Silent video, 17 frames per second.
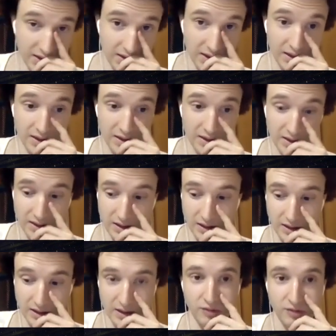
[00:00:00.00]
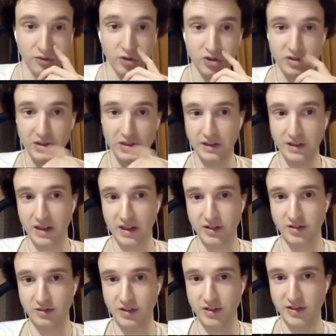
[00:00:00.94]
And unfortunately, the
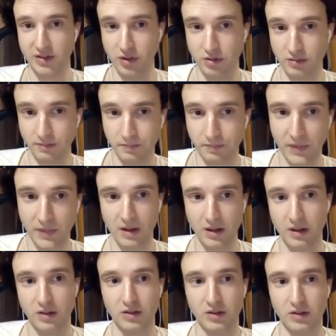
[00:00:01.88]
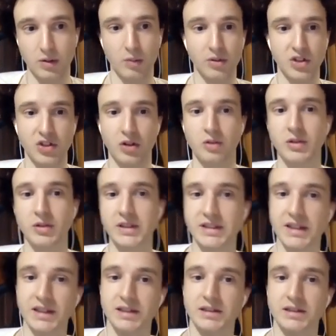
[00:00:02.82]
answer is no. So what we show is
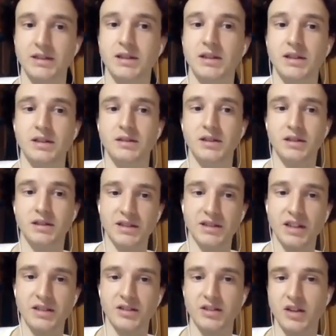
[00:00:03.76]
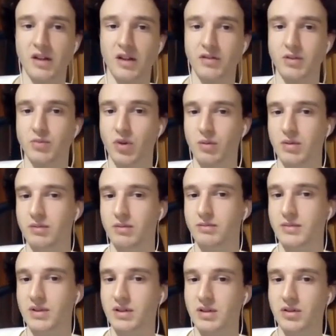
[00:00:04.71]
that the consensus-halving
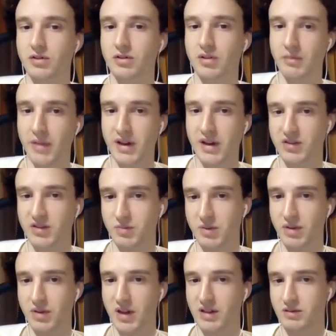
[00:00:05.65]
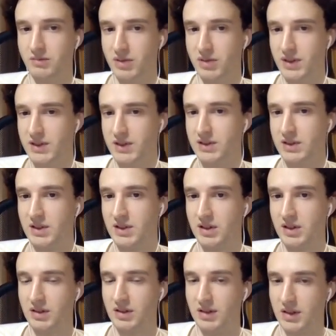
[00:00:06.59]
problem remains PPA complete,
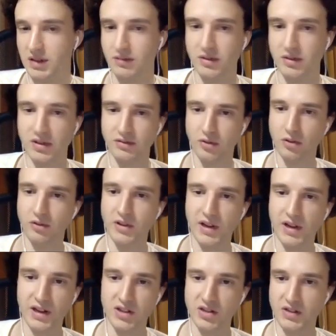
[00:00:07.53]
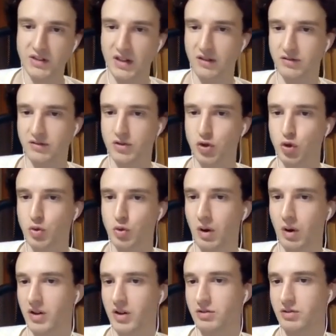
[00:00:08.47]
even if all the agents have
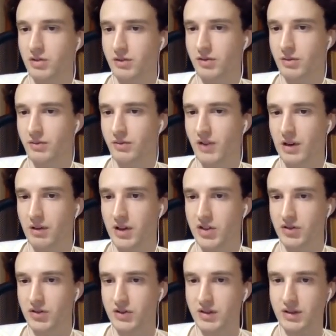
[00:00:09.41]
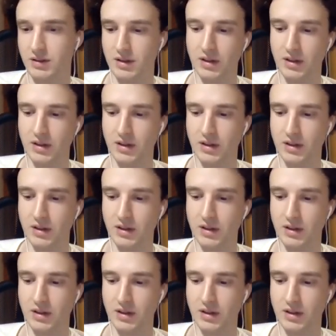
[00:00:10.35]
2-block uniform valuations.